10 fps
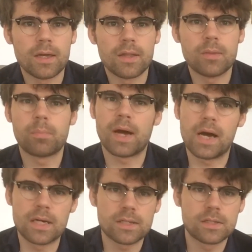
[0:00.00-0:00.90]
the
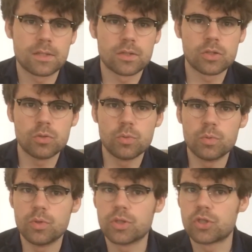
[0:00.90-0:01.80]
past, to
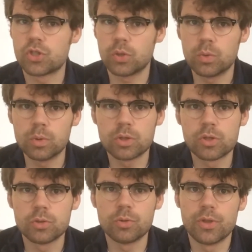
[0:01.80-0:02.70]
the soul,
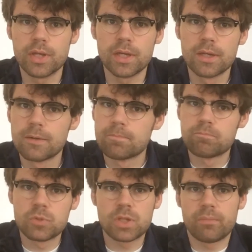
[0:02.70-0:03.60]
to the
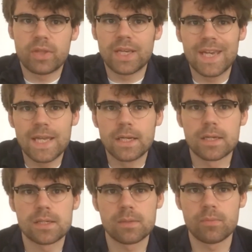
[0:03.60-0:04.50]
something inner,
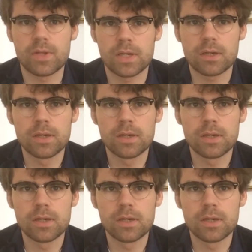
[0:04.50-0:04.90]
something